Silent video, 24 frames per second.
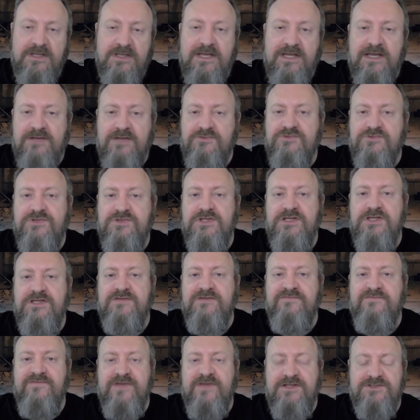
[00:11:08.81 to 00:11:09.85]
How did
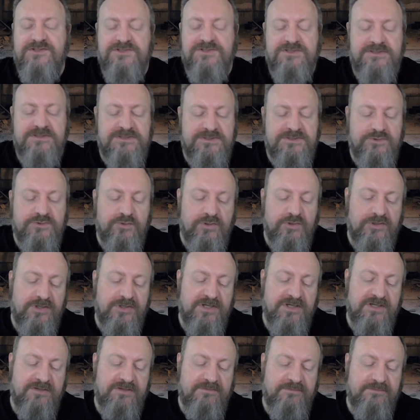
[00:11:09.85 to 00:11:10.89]
Vengeance
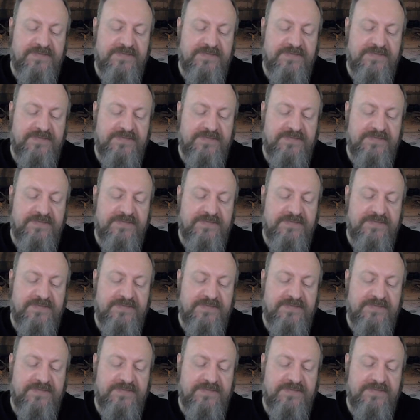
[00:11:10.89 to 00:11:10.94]
work?